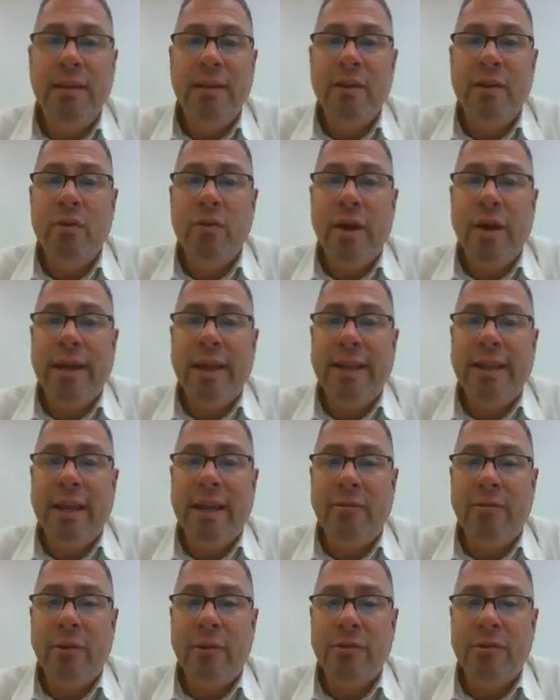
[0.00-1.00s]
grade
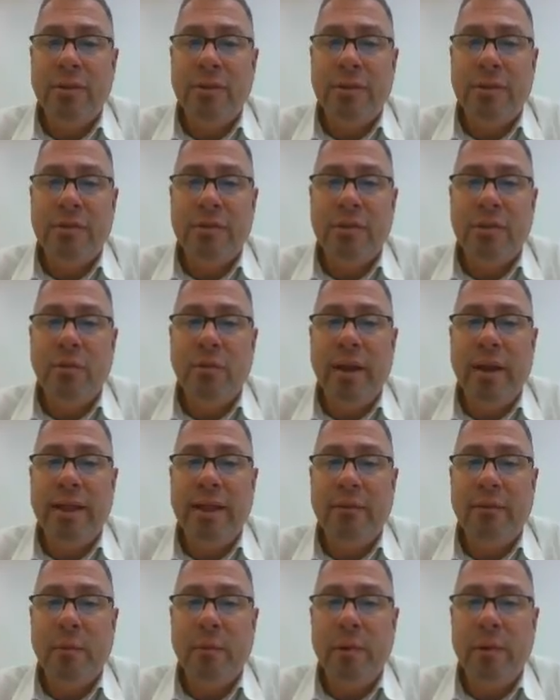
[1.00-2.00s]
level. So this is the grade
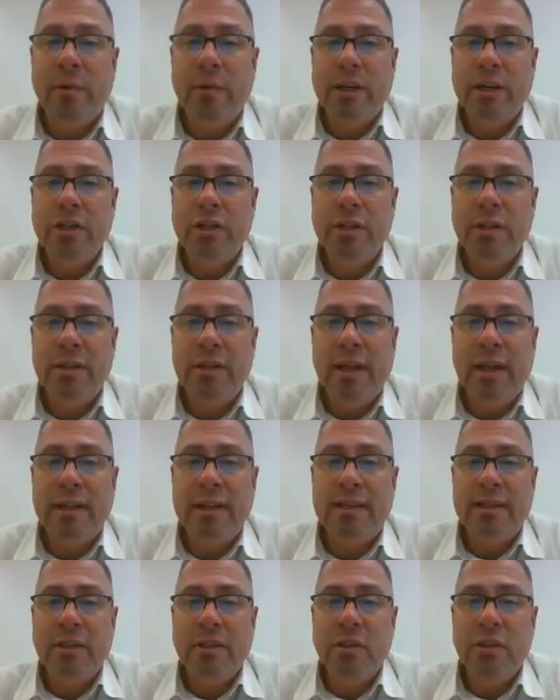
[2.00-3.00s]
level progression, and
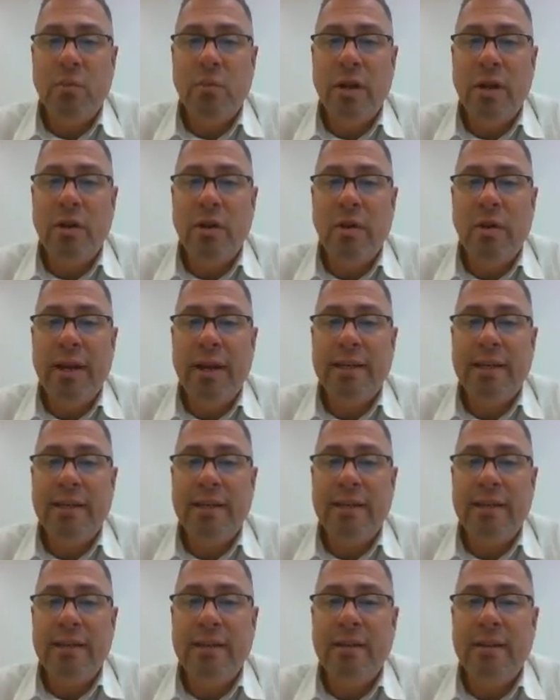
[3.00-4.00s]
it tells you what grade
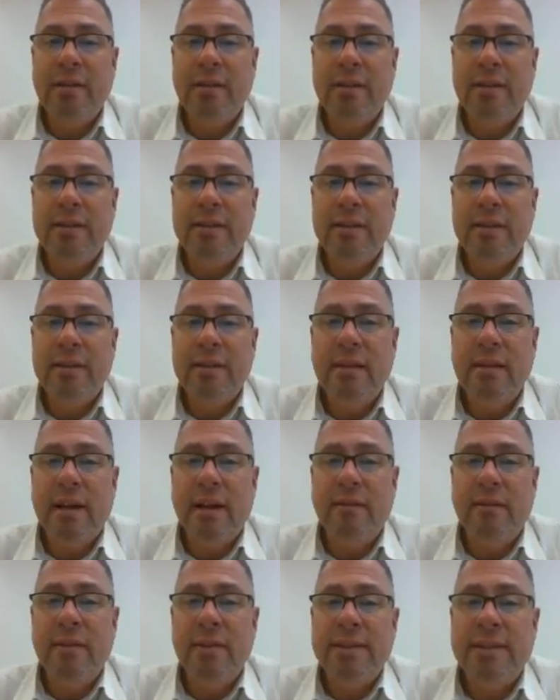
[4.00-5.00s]

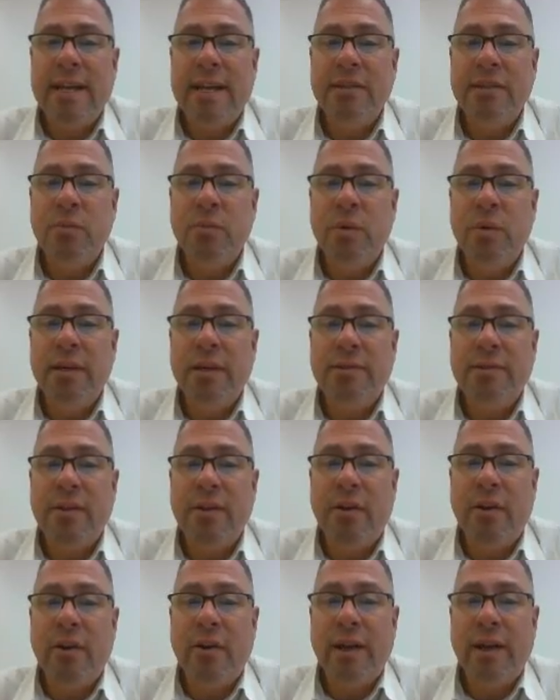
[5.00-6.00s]
of the test was
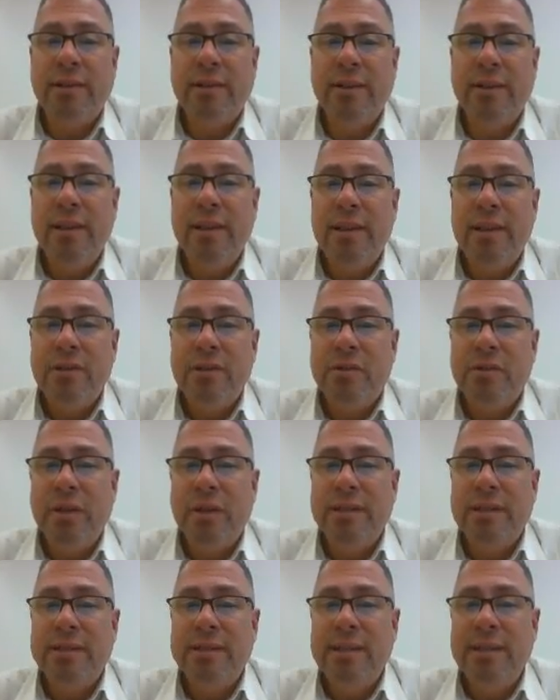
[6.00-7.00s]
on. So you
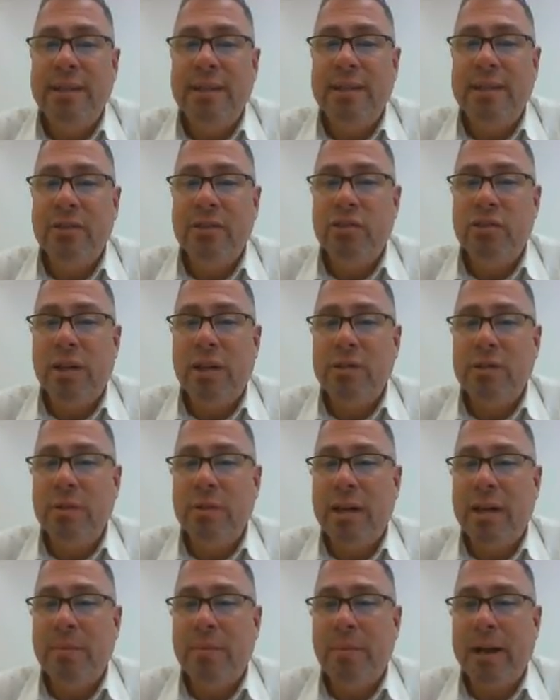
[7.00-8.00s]
can see that this child's been
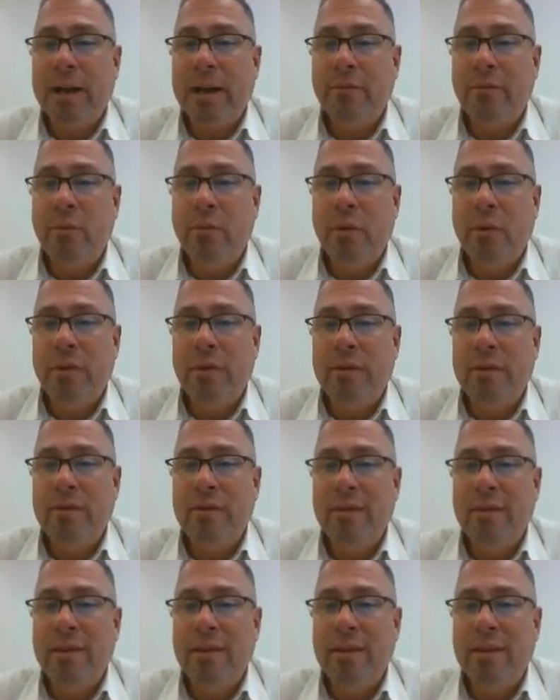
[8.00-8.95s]
hopping back and forth, and